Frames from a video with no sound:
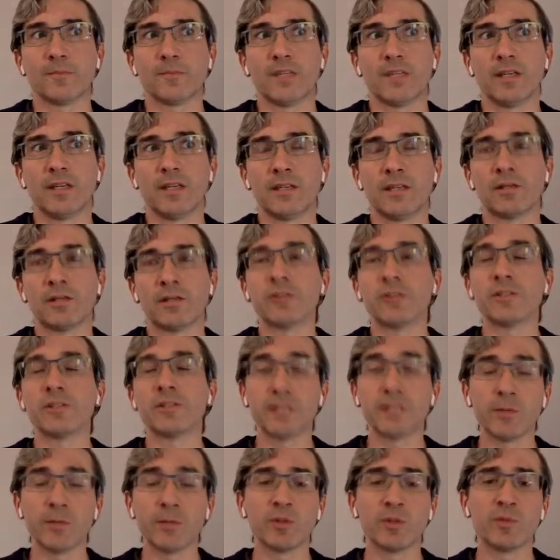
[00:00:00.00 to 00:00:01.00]
It's hard to
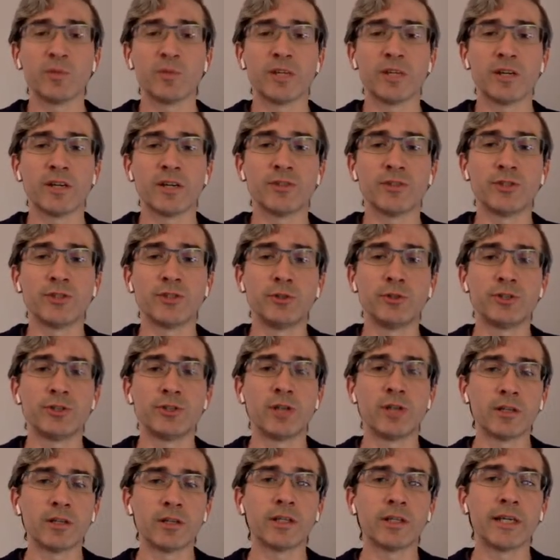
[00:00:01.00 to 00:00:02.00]
deal with because you
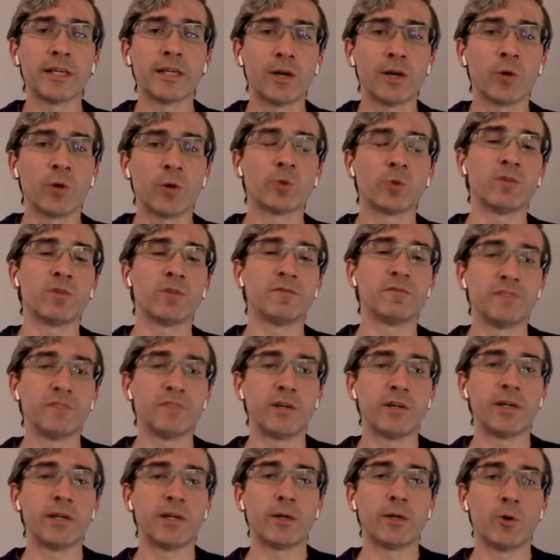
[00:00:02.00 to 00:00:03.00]
suddenly go to a
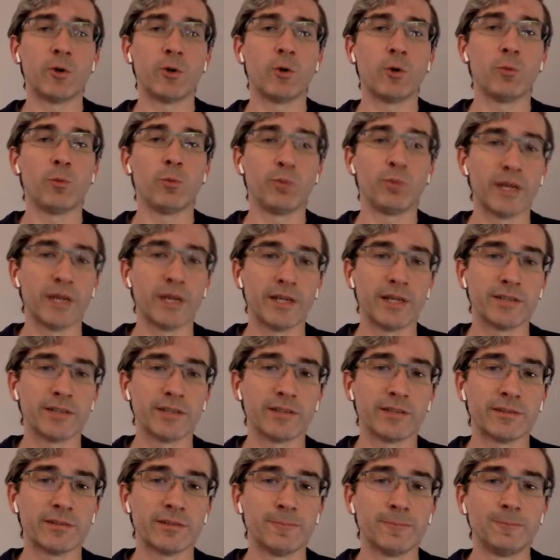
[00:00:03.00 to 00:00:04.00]
very cold
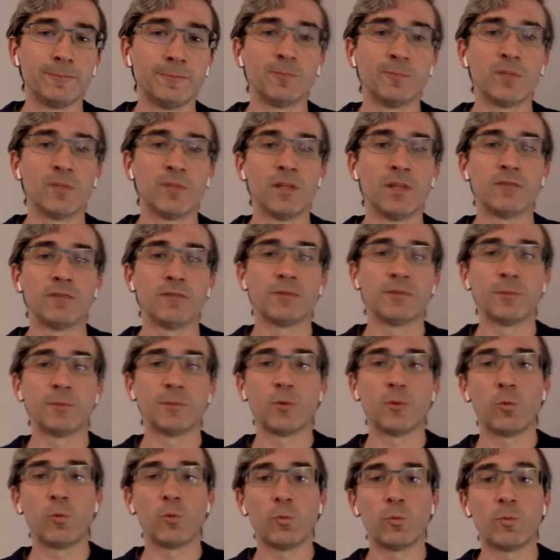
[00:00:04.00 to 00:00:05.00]
place
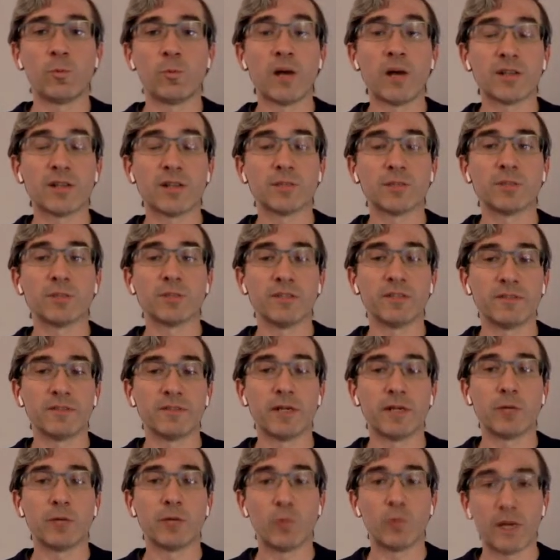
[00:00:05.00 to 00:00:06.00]
from possibly a
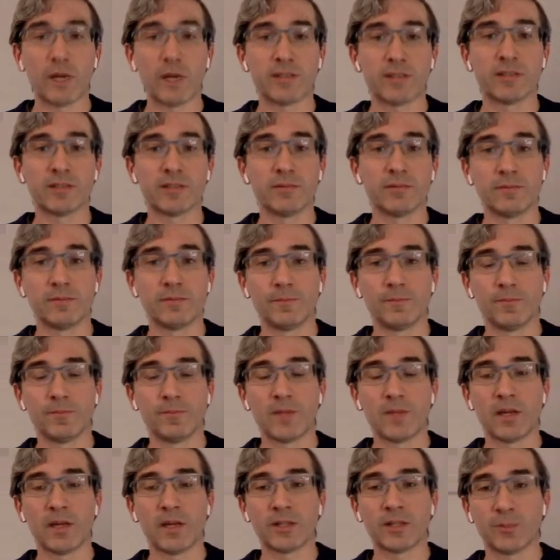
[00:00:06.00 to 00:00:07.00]
very wet
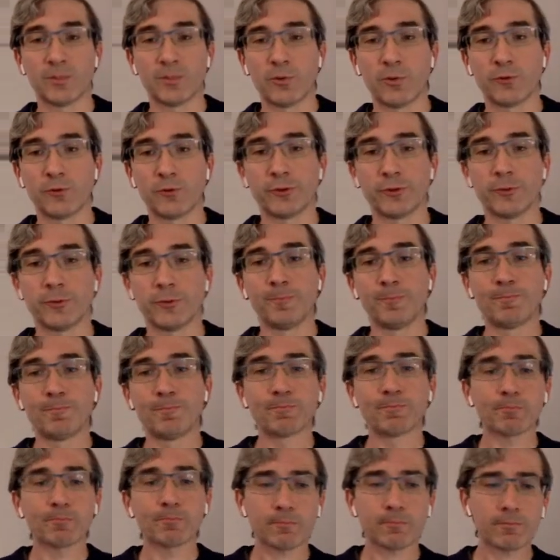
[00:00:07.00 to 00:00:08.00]
exposure.
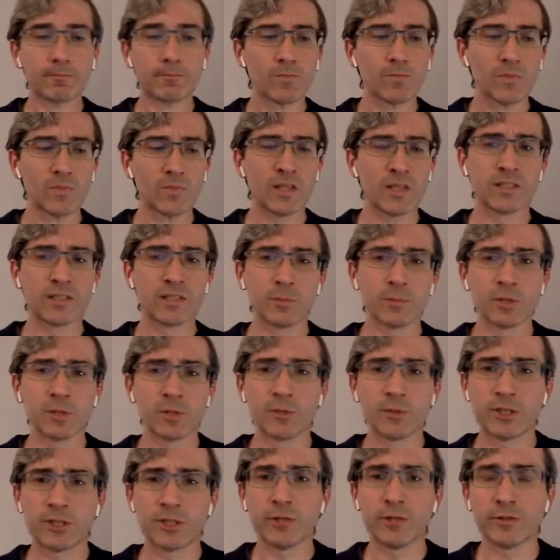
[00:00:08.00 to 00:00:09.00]
And some of
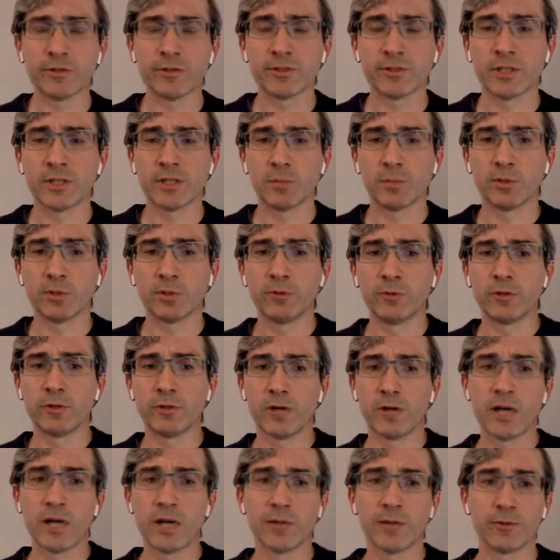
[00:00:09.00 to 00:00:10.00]
the materials on the balloon
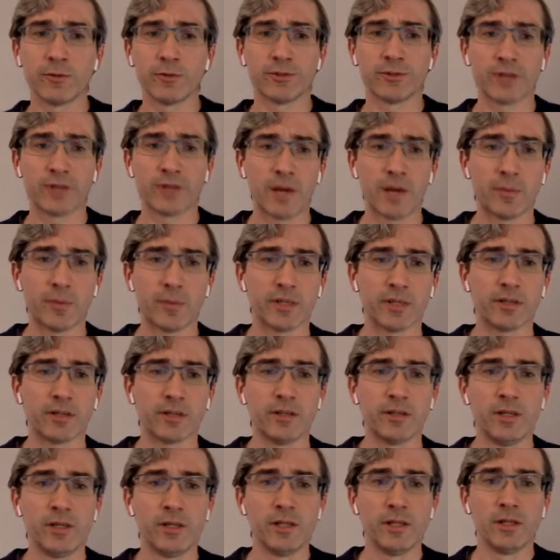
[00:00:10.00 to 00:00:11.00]
are hygroscopic,
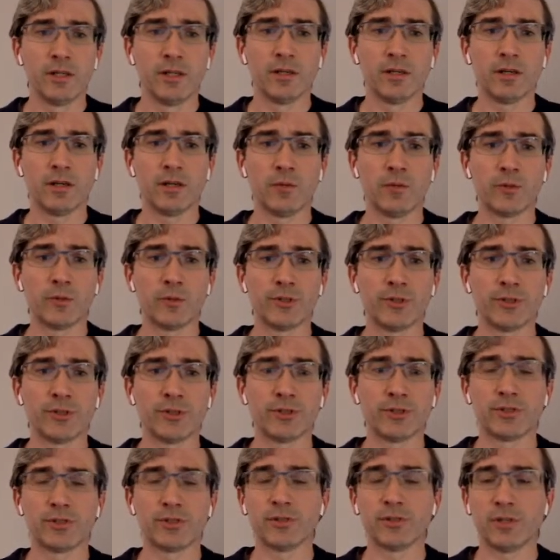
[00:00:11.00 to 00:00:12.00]
which
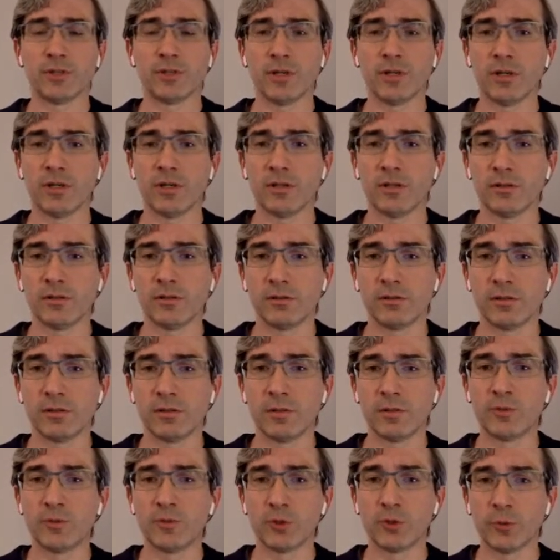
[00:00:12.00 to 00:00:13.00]
is
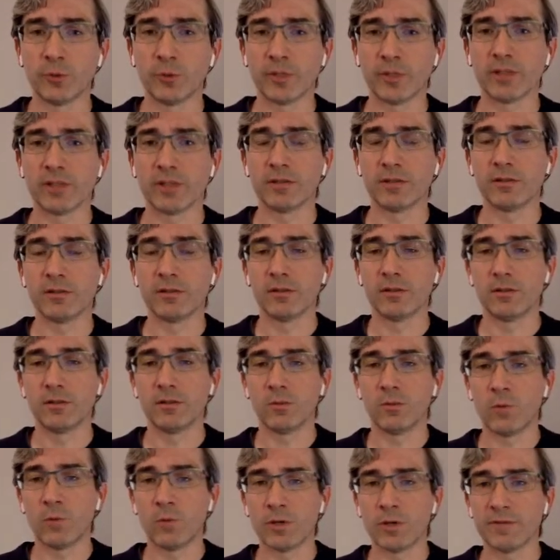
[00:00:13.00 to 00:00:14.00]
absorbing
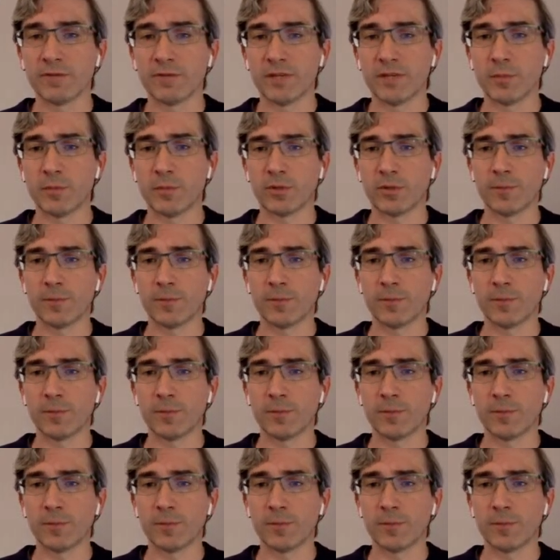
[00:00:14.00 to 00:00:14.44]
water vapor.